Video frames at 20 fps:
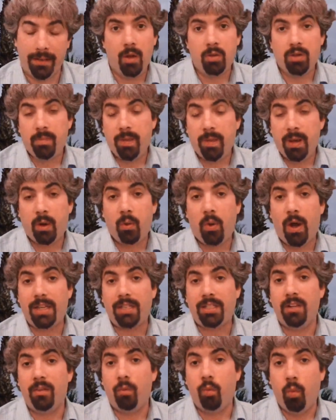There was a big
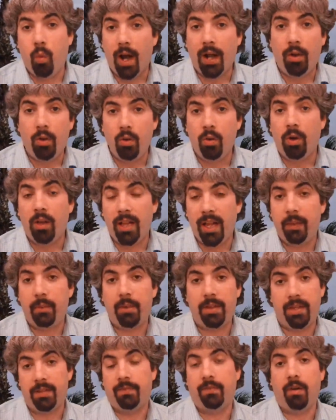question of what Google hit
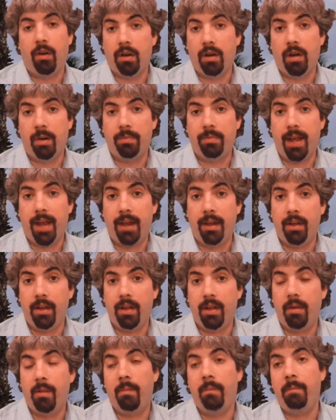with this Florida
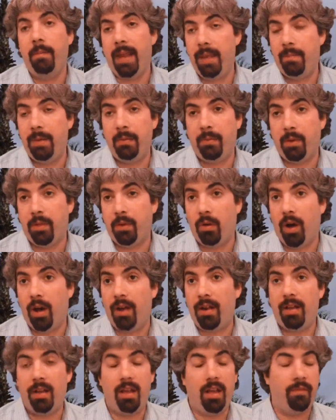update. Many people
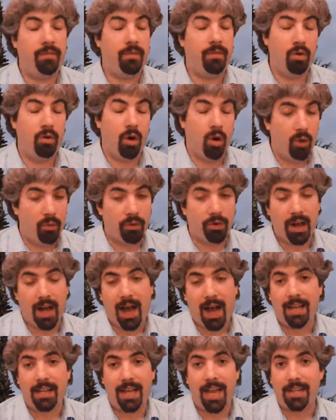thought if you over
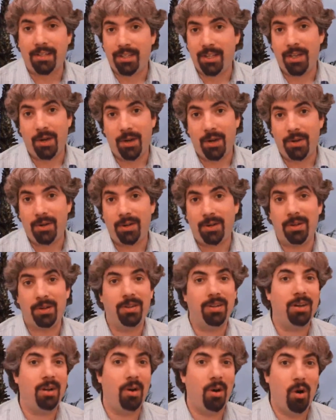SEO'd or
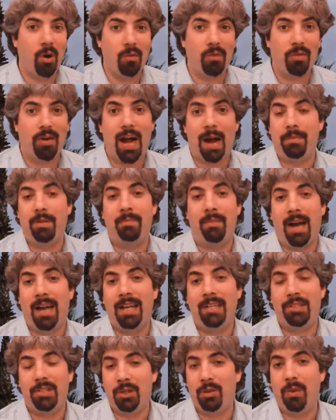over
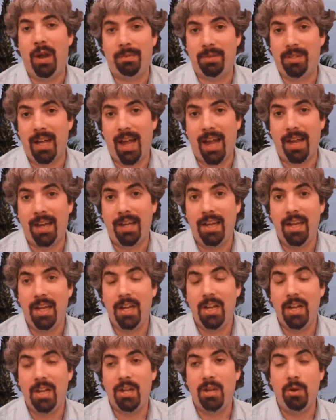optimized your website,
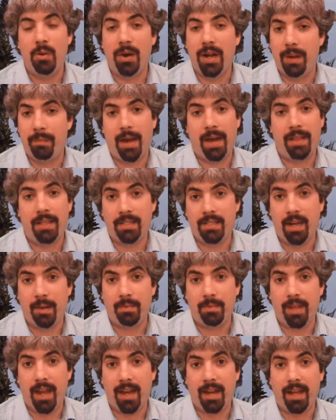you were hit by this
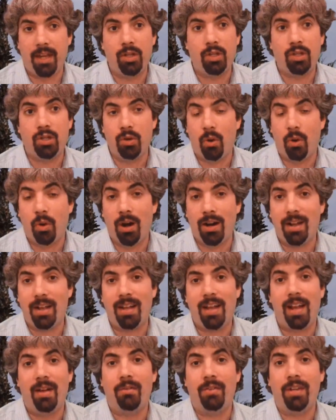update. In short,
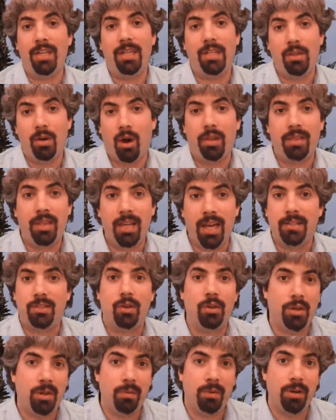it really taught the
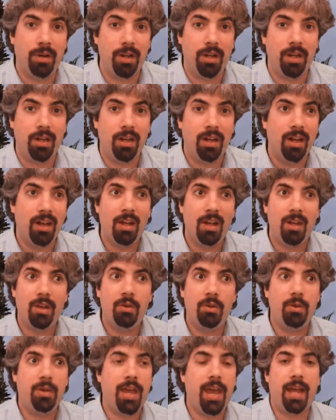SEO community
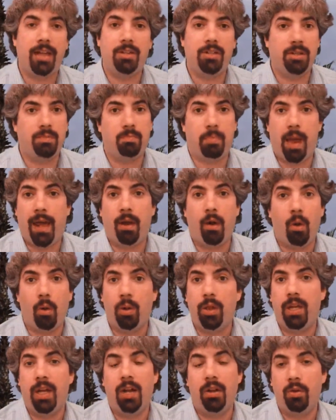you can't just bank
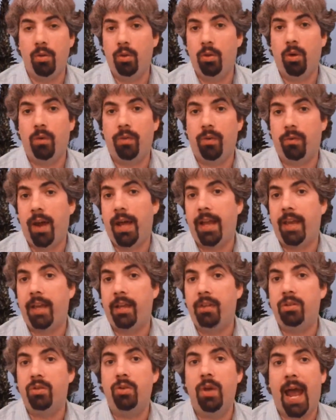only on Google for
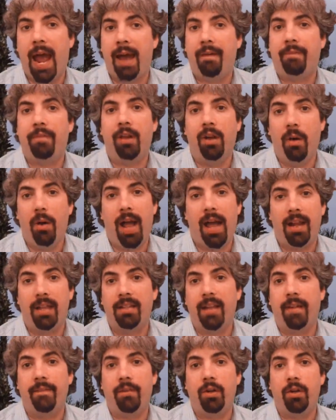rankings. You have to go ahead
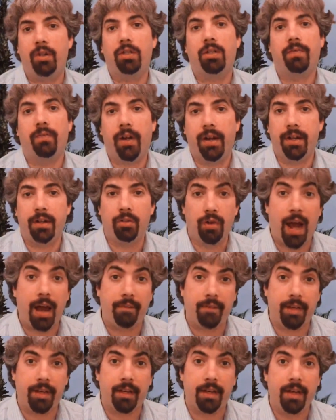and diversify your
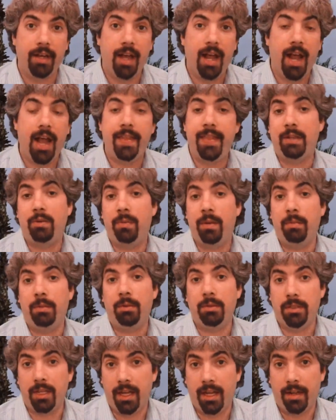traffic. And that's what people
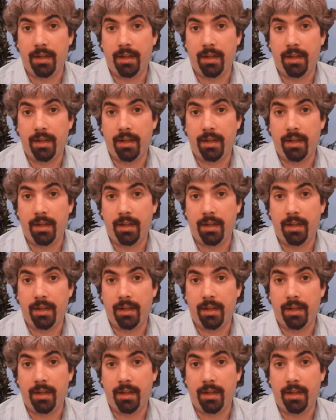did.